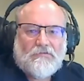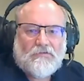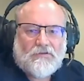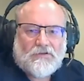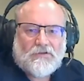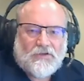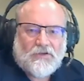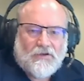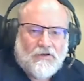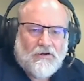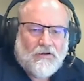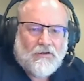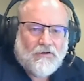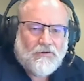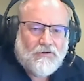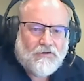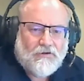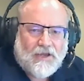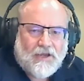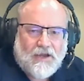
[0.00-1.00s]
turn
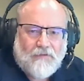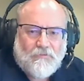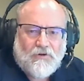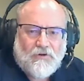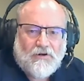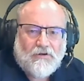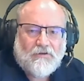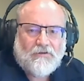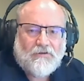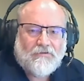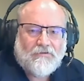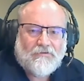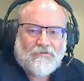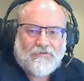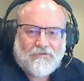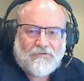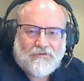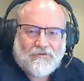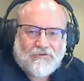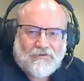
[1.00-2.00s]
on your camera,
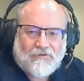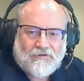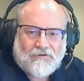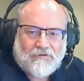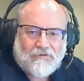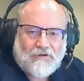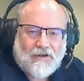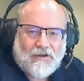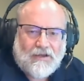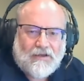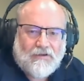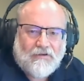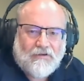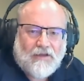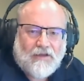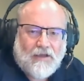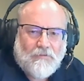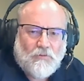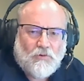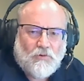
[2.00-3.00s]

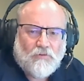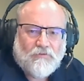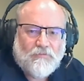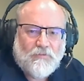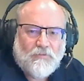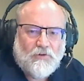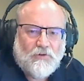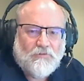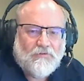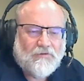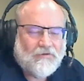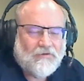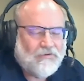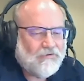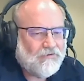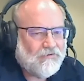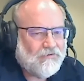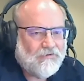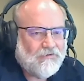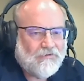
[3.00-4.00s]
come off mute,
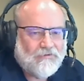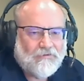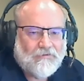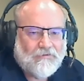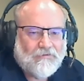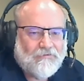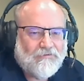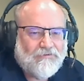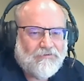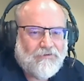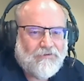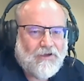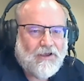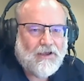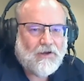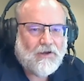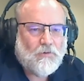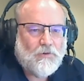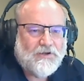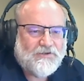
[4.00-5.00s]
and
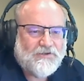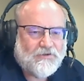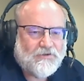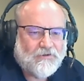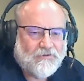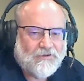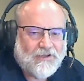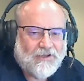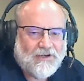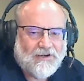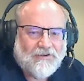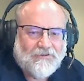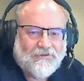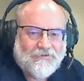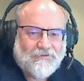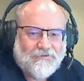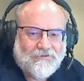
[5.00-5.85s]
fire questions at us.